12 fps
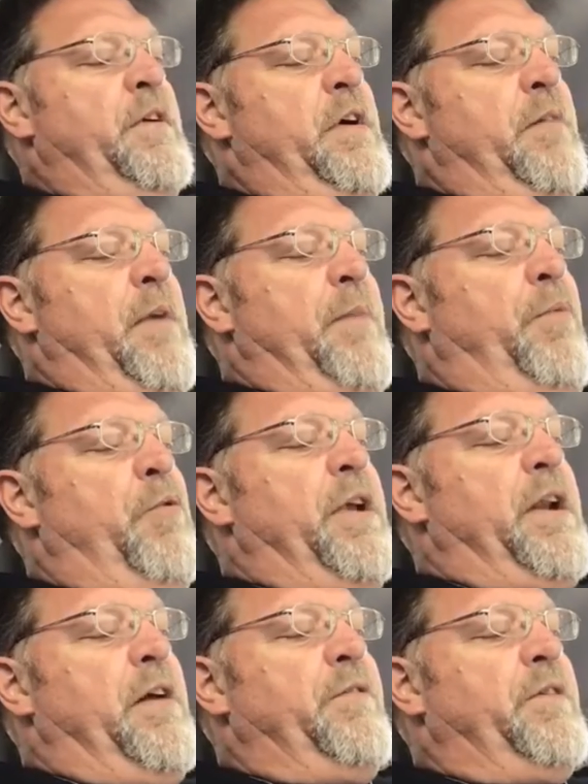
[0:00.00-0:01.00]
I might
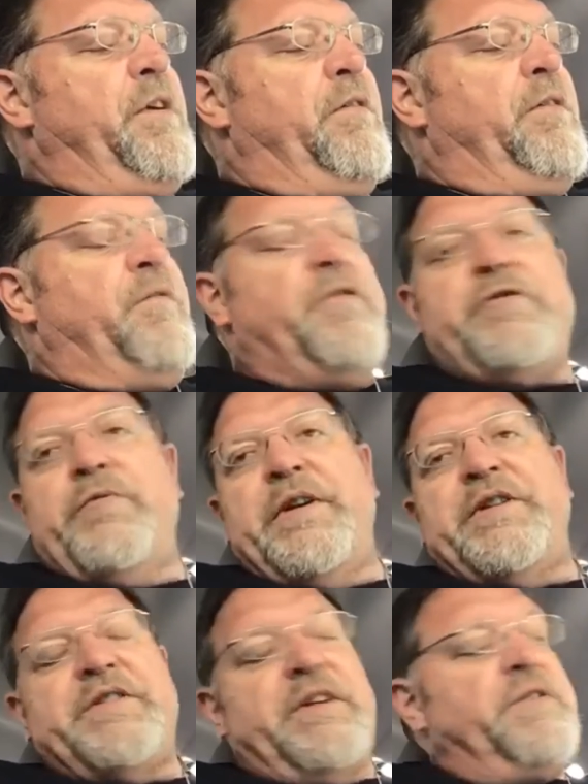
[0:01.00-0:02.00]
point out there in verse
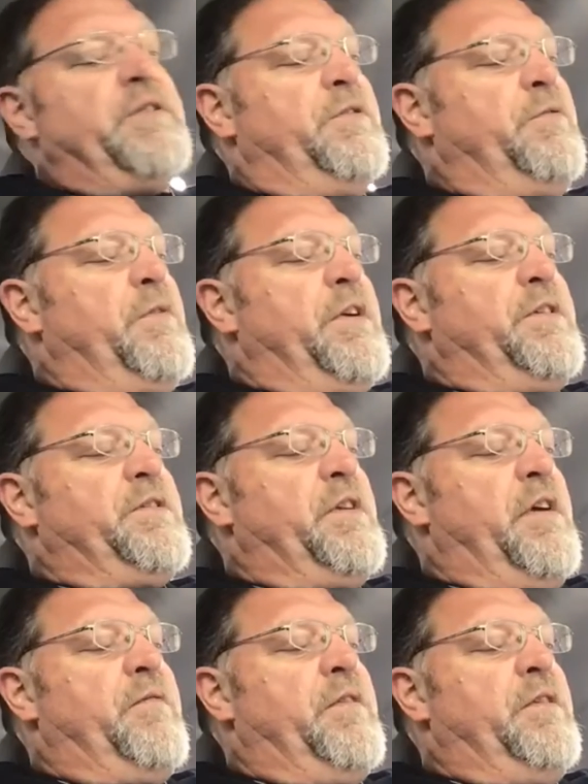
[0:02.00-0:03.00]
26 and
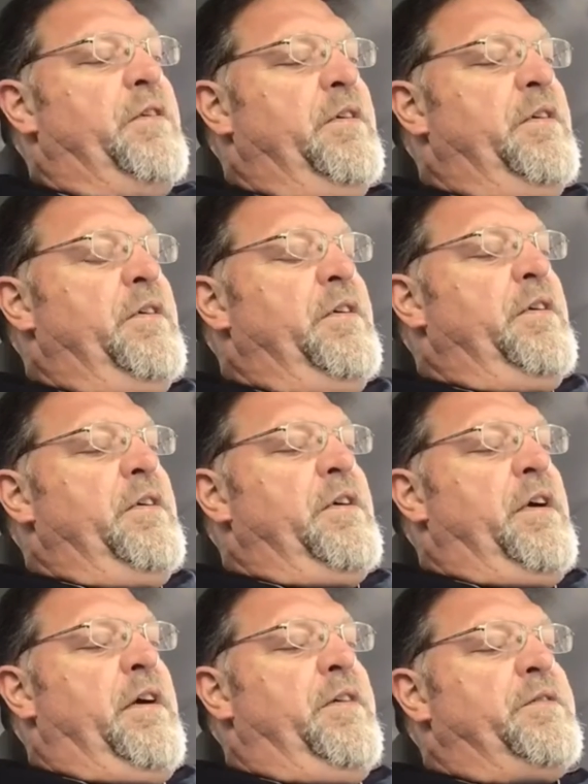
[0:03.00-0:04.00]
27,
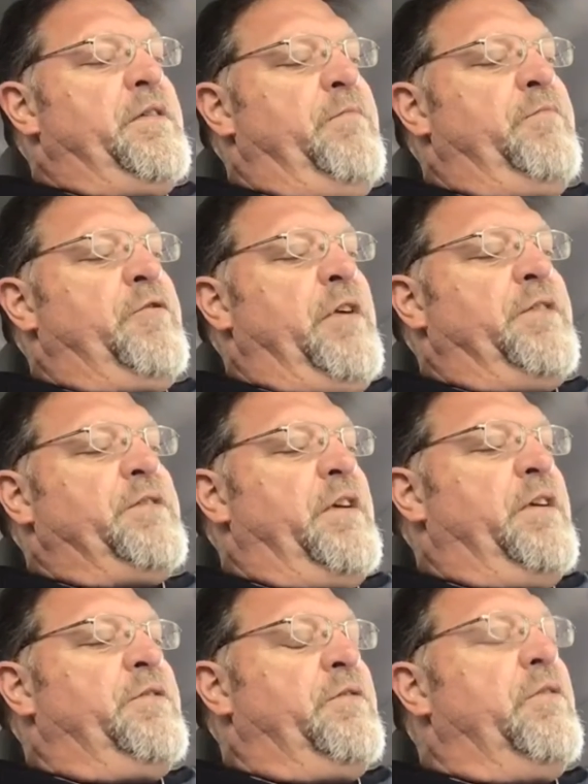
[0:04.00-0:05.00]
some
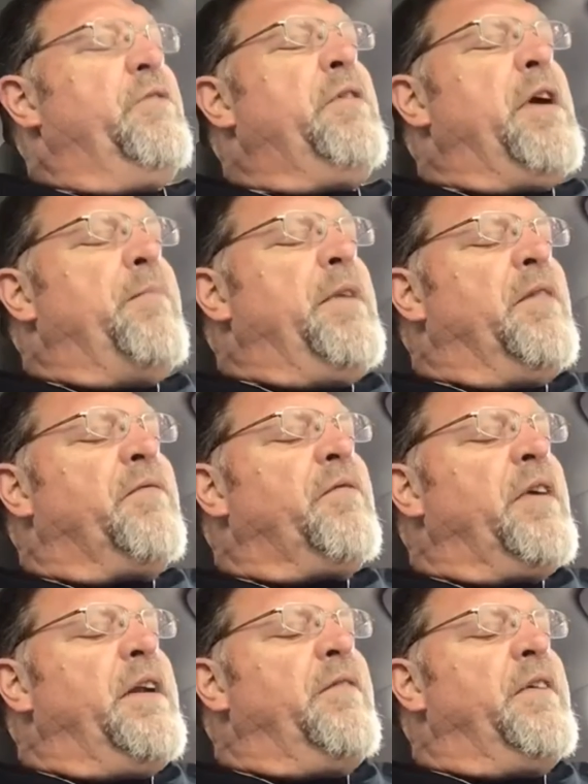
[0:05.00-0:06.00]
translated, so do not be
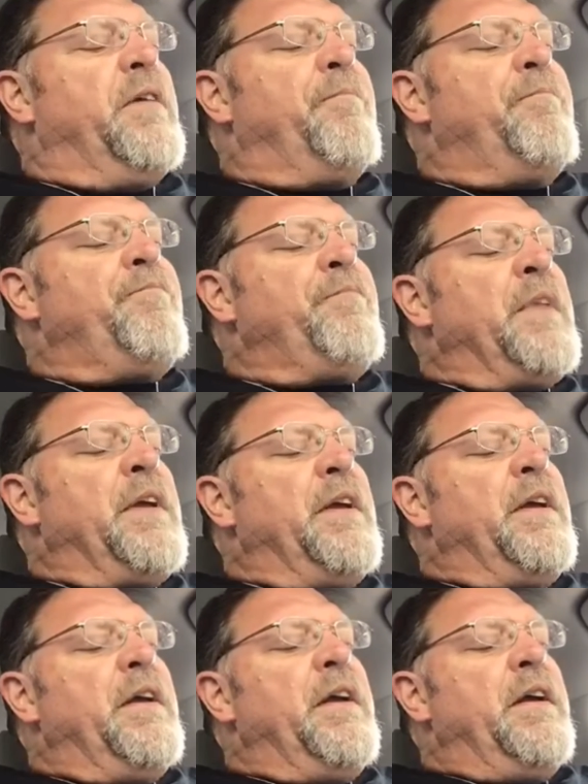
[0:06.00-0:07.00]
afraid of them.
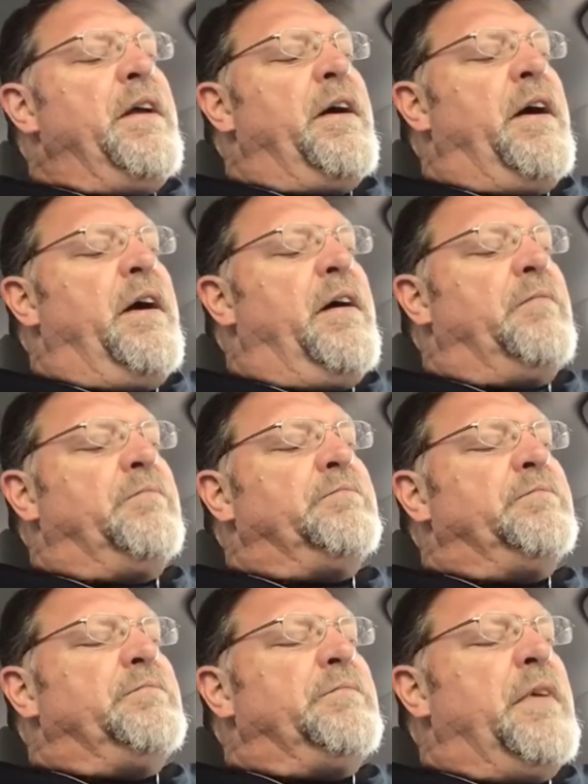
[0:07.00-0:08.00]

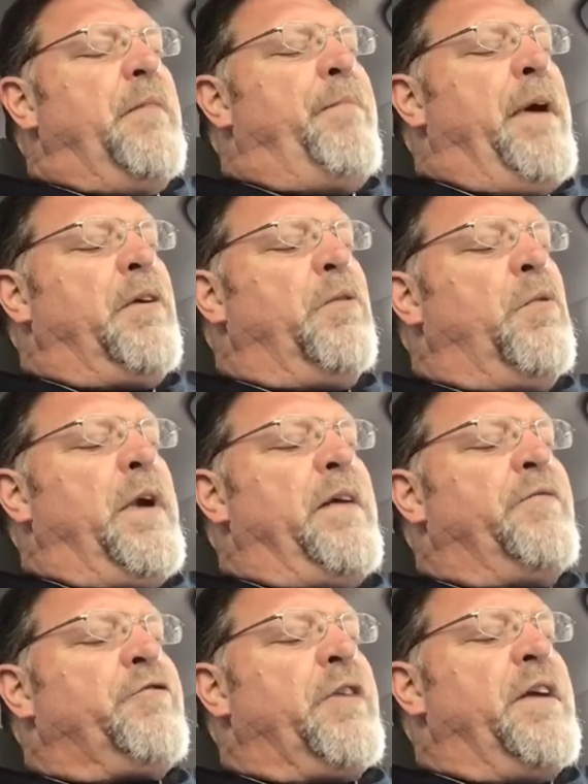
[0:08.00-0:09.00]
A better way
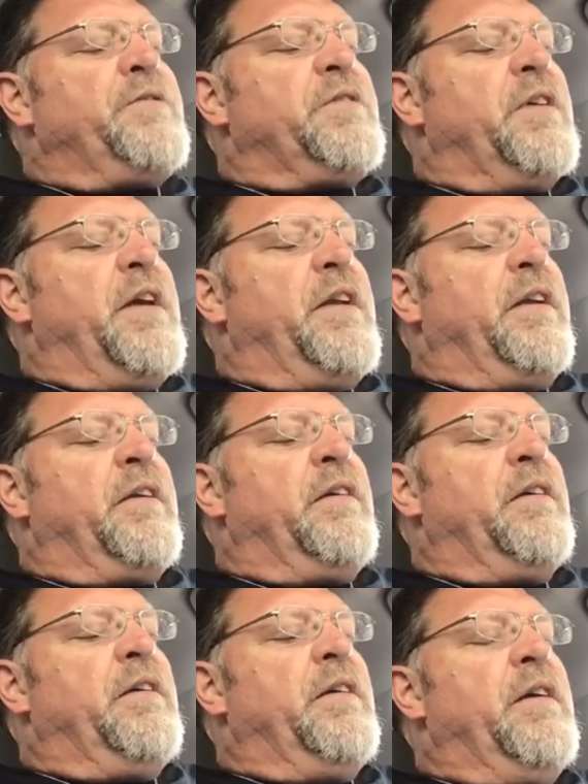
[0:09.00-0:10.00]
of translating
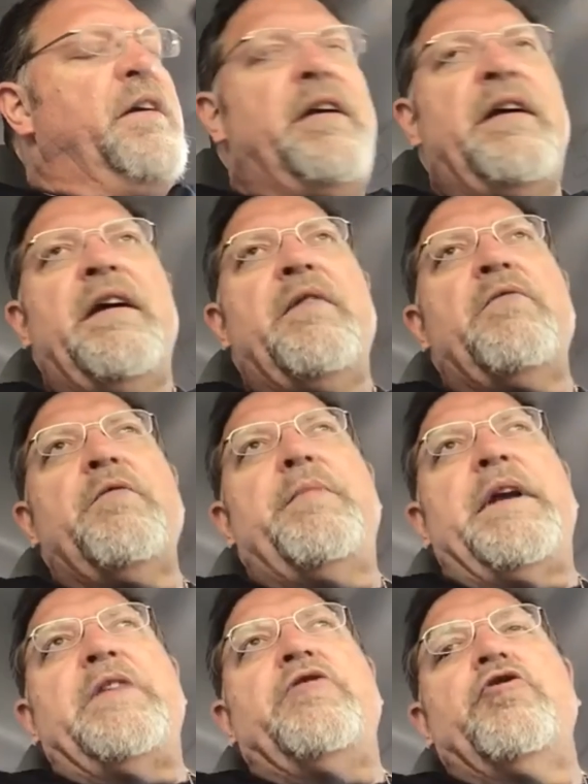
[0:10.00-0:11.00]
would
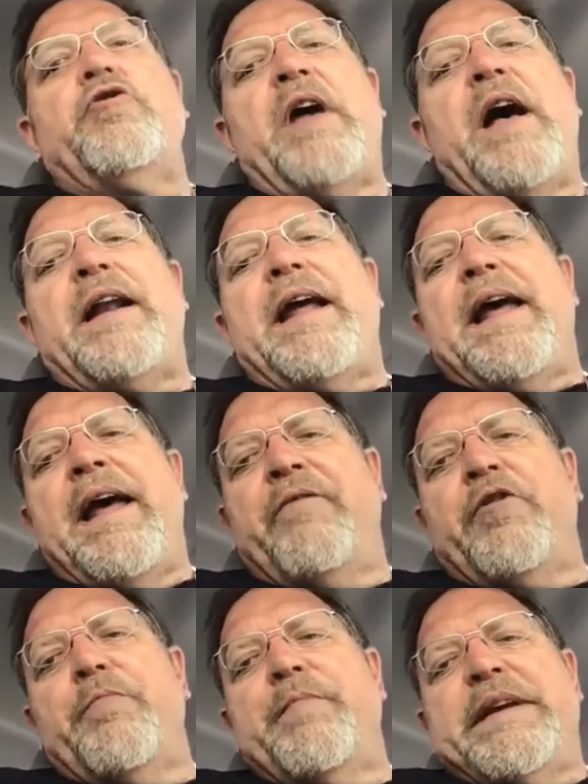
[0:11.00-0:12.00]
be, do not
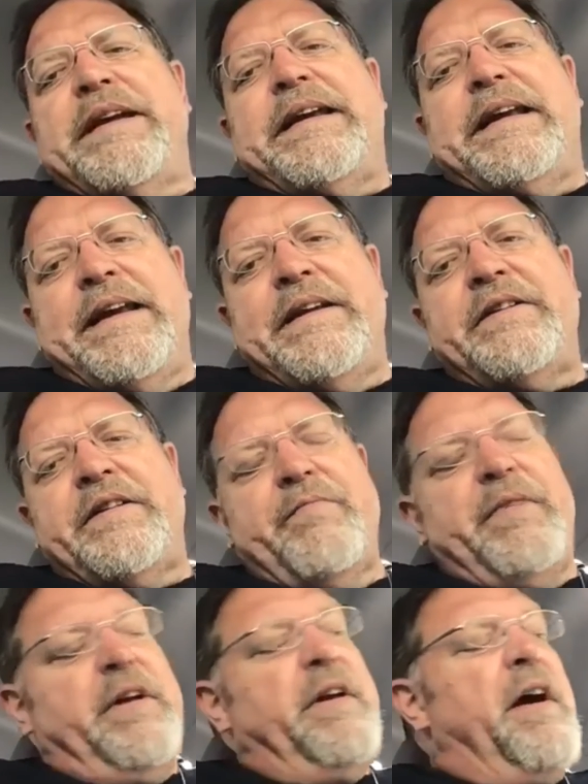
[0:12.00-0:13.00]
ever begin to
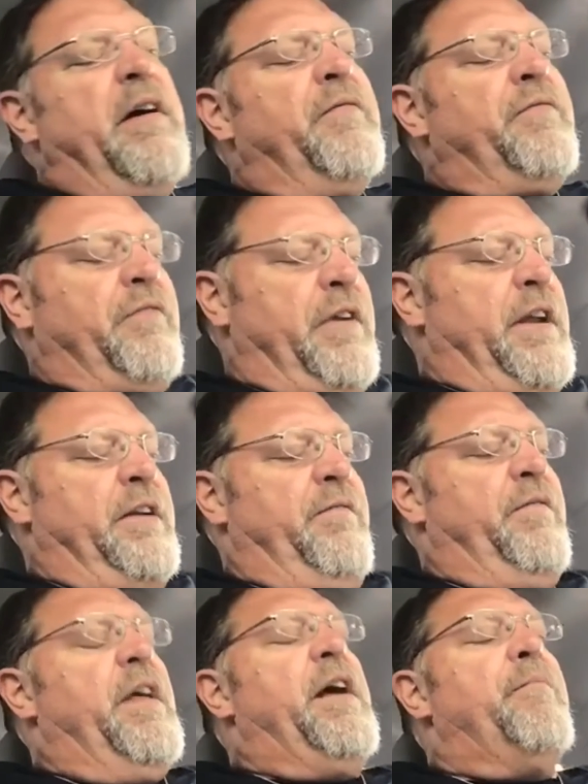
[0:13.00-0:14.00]
be afraid
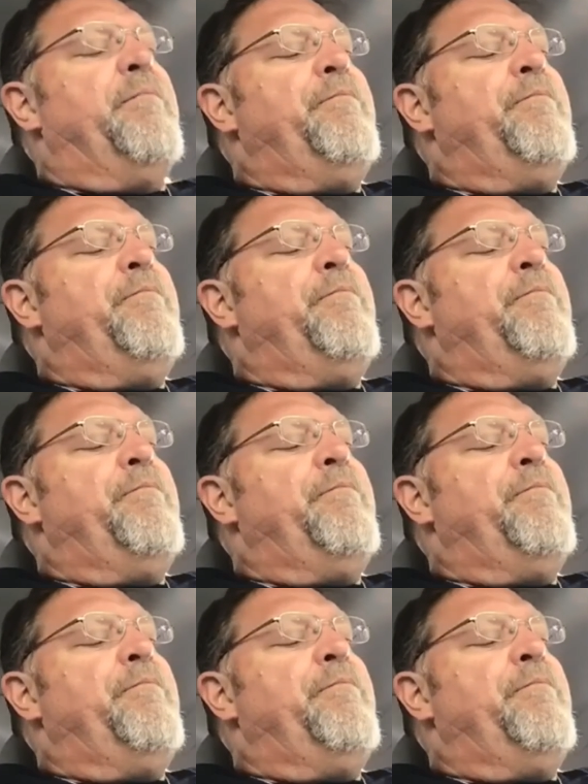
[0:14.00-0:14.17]
of them.